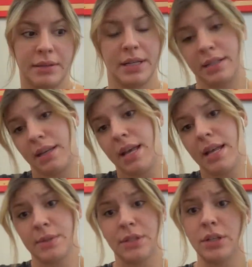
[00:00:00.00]

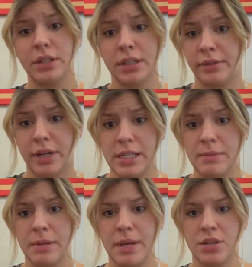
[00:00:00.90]
guess was looking for
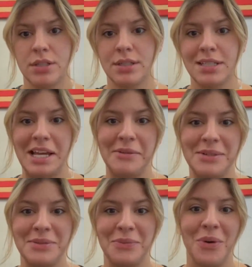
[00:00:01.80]
ITP patients. And I
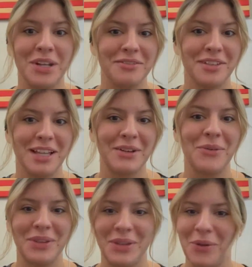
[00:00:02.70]
was one of
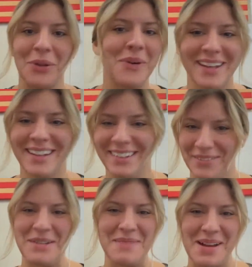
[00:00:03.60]
the only one pretty
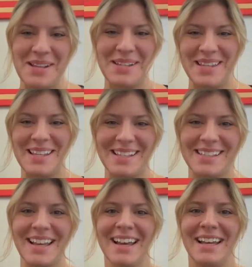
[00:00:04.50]
much at
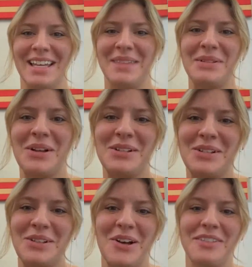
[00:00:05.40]
this
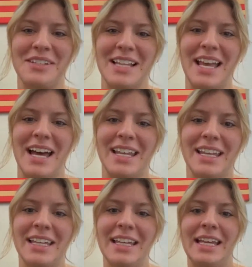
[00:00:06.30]
hematologist office that had
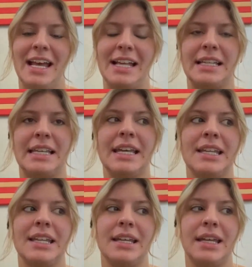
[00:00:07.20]
it as a
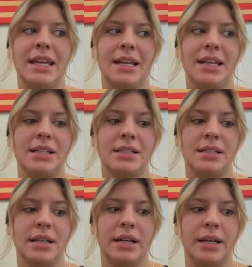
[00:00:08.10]
kid. And
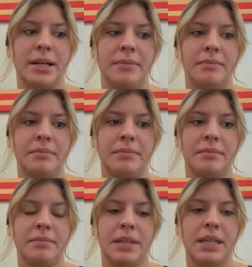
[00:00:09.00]

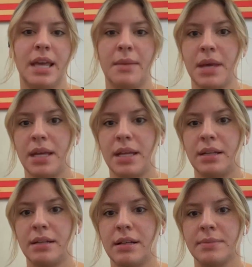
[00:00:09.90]
he came
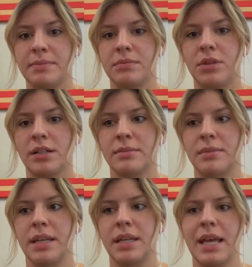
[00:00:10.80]
in, talked to
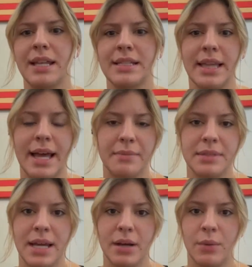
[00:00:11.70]
me. He had his lab
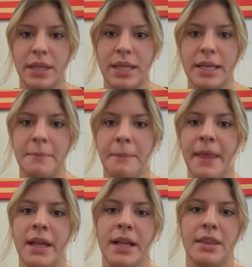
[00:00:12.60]
tech with him.
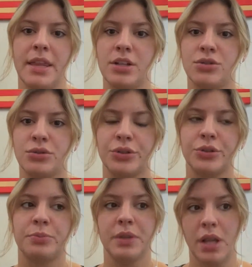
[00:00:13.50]
They
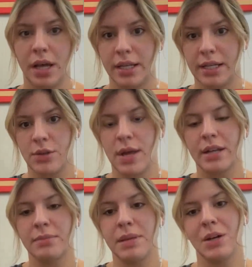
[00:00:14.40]
drew blood because you had
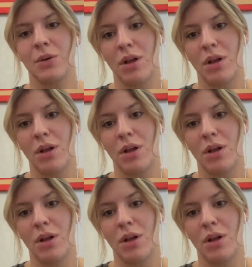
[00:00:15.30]
to meet a